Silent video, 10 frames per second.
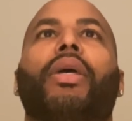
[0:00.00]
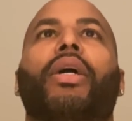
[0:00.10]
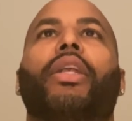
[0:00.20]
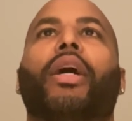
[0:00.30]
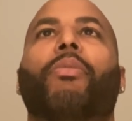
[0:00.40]

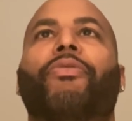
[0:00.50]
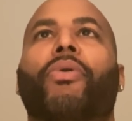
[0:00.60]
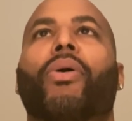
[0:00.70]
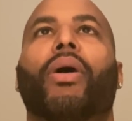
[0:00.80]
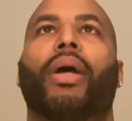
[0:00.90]
Number
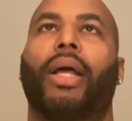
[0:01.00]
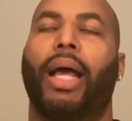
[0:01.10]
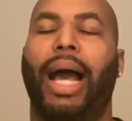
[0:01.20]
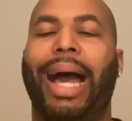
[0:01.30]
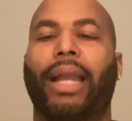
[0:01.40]
4,
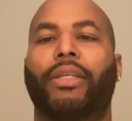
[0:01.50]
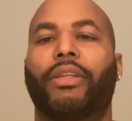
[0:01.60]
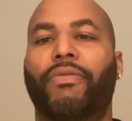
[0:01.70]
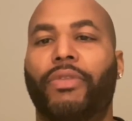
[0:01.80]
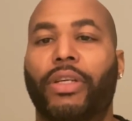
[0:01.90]
how
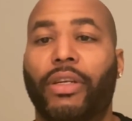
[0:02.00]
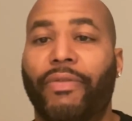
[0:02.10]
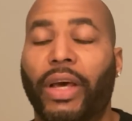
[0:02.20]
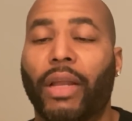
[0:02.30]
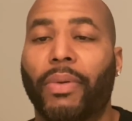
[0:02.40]
to
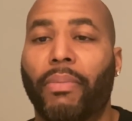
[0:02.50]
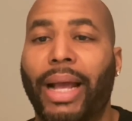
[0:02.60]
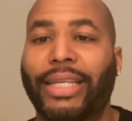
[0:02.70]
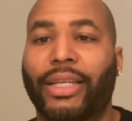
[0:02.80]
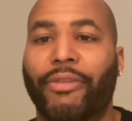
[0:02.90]
develop a
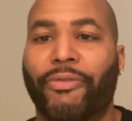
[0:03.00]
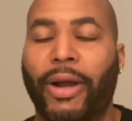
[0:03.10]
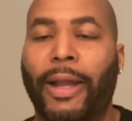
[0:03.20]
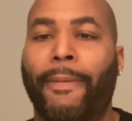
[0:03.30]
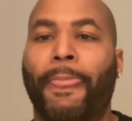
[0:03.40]
masculine
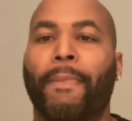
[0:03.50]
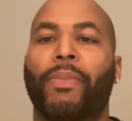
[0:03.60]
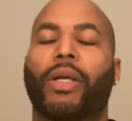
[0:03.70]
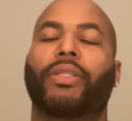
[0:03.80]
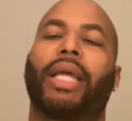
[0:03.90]
frame.
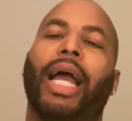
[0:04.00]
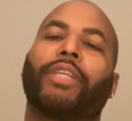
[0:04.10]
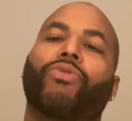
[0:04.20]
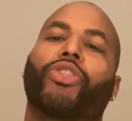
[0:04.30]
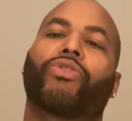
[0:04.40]
Because
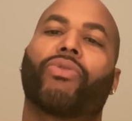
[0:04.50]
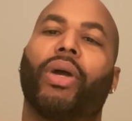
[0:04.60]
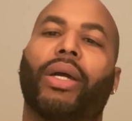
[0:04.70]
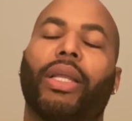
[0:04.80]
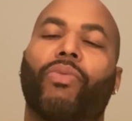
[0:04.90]
guys were
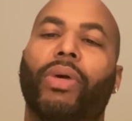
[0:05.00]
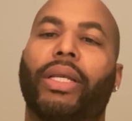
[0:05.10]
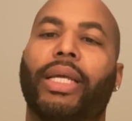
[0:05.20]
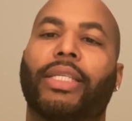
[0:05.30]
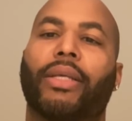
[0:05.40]
struggling
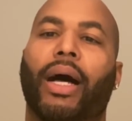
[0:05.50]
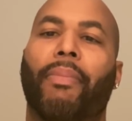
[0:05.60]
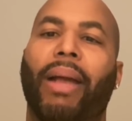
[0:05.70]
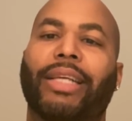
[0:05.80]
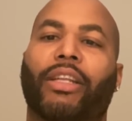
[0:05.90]
with this
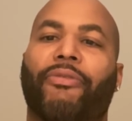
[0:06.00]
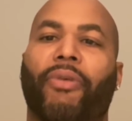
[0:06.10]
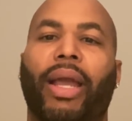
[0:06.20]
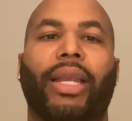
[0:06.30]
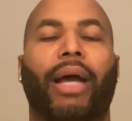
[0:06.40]
masculine
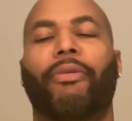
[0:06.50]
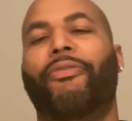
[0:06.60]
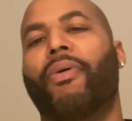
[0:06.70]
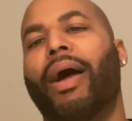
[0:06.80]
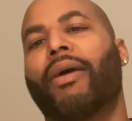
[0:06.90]
frame. Now,
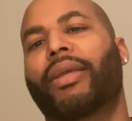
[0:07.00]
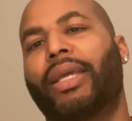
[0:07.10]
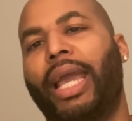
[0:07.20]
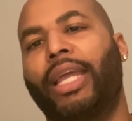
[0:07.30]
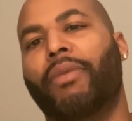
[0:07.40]
before I
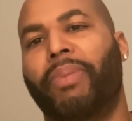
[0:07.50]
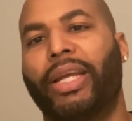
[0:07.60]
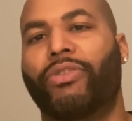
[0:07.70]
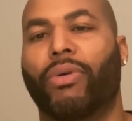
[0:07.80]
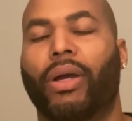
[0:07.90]
came to
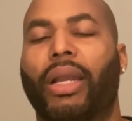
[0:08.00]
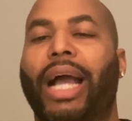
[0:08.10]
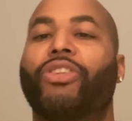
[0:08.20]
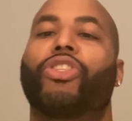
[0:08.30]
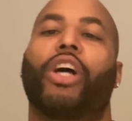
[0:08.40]
Patreon,
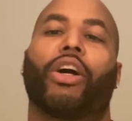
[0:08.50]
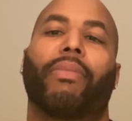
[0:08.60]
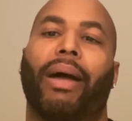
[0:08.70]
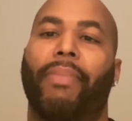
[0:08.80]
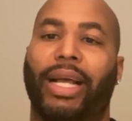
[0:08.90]
I used to talk
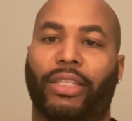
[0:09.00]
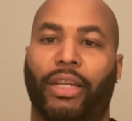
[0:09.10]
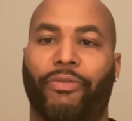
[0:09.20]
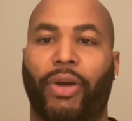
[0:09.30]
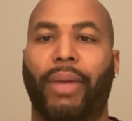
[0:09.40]
about
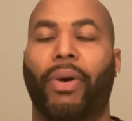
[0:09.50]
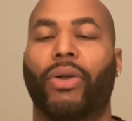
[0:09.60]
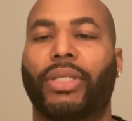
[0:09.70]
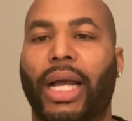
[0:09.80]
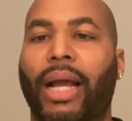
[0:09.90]
masculine frame all
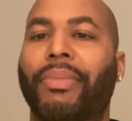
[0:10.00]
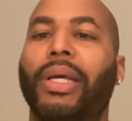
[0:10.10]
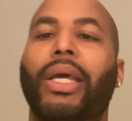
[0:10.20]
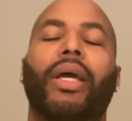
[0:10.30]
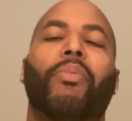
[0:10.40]
the time.
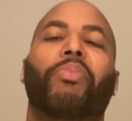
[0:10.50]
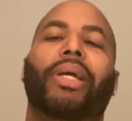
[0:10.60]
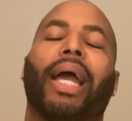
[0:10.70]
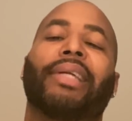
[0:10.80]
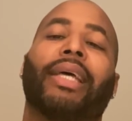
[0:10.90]
But
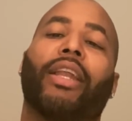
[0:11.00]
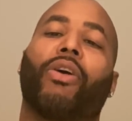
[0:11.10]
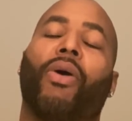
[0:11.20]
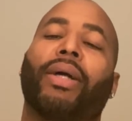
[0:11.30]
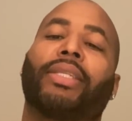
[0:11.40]
guys had a
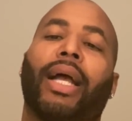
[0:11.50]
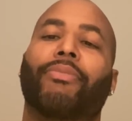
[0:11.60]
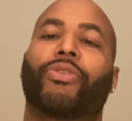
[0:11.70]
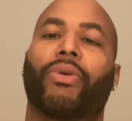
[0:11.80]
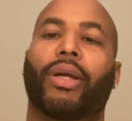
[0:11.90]
hard time
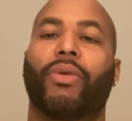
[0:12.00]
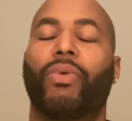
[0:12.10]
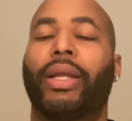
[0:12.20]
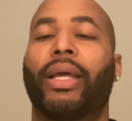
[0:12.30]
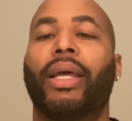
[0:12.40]
struggling
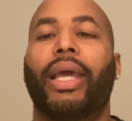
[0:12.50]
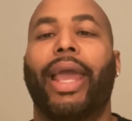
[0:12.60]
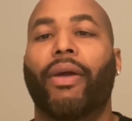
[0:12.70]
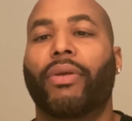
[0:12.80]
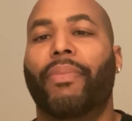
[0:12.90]
with it.
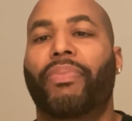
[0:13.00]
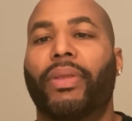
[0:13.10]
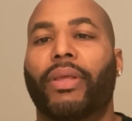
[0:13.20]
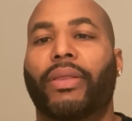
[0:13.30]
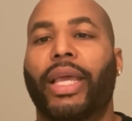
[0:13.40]
And
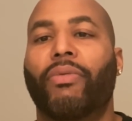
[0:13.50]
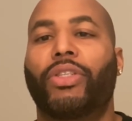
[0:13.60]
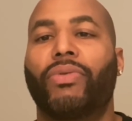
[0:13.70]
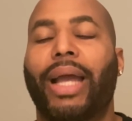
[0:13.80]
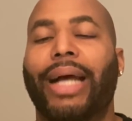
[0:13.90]
the thing
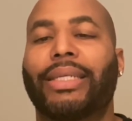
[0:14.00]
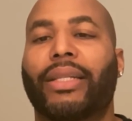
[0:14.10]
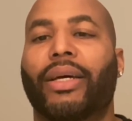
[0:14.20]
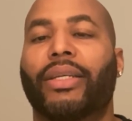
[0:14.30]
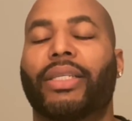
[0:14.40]
what you guys
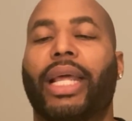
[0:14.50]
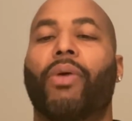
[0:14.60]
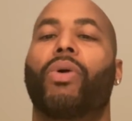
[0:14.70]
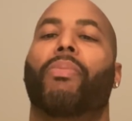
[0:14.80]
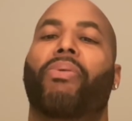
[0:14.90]
have to
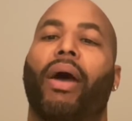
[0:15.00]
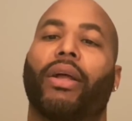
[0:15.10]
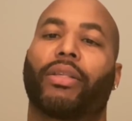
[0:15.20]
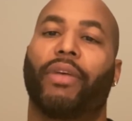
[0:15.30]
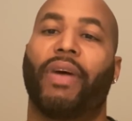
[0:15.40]
understand, we're a
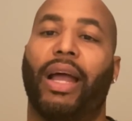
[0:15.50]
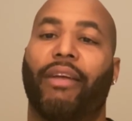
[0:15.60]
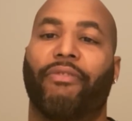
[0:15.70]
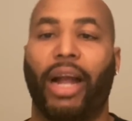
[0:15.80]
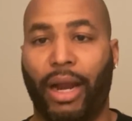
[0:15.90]
product of our
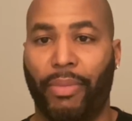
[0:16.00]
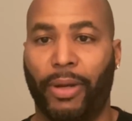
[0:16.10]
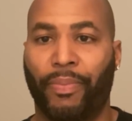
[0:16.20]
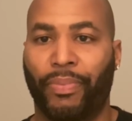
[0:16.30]
environment.